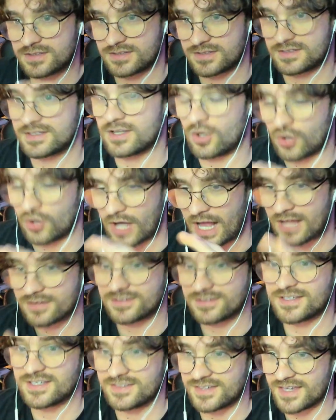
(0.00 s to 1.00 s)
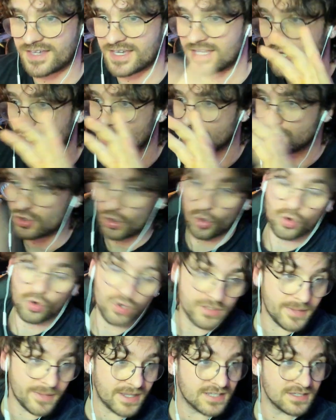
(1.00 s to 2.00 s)
or LTT, you
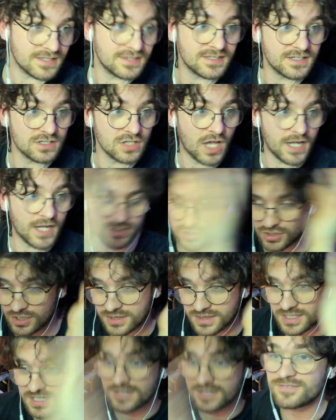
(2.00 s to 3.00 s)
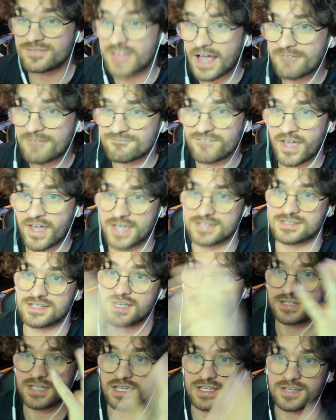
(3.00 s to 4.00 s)
automatically think of Linus. You think of that face.
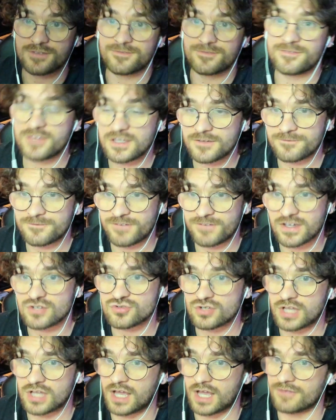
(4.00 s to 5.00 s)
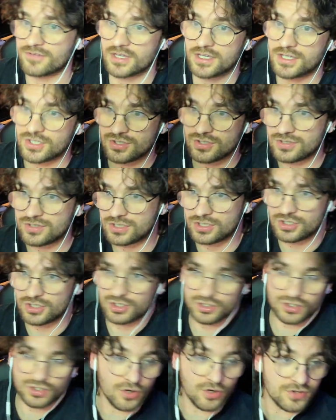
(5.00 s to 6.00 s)
Now you think of Fextra Life, you
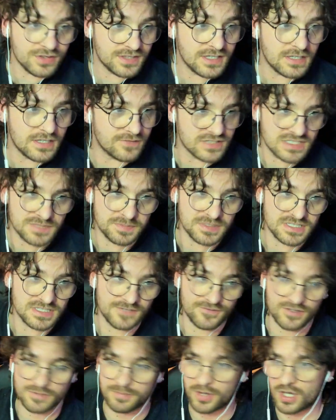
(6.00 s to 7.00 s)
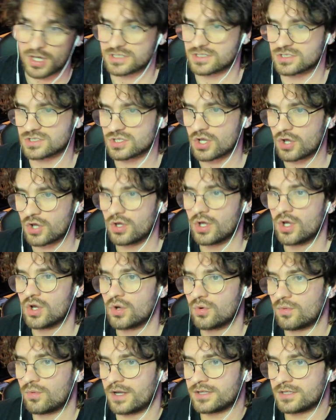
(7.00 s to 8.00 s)
don't think of a specific person. So
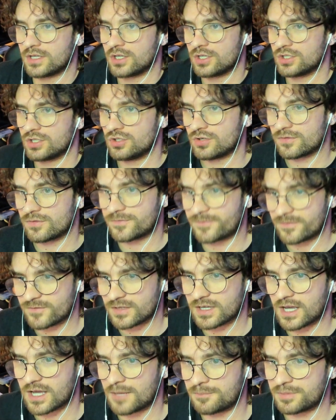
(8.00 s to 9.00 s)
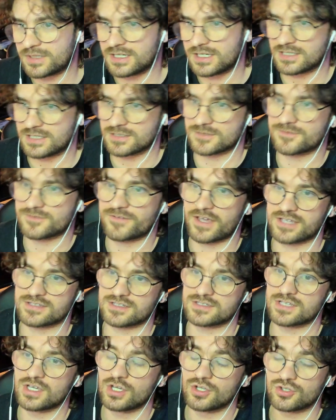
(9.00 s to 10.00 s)
one, your company is
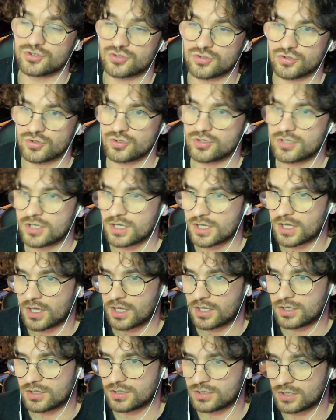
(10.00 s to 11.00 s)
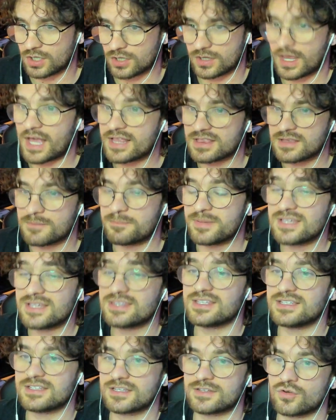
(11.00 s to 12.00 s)
faceless. Two, you know, and the big
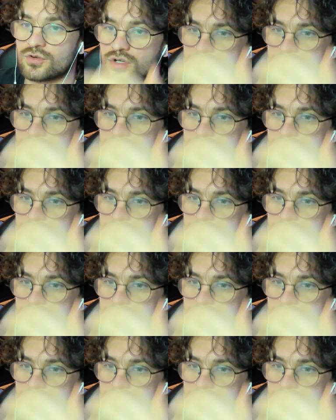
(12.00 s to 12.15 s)
thing they're talking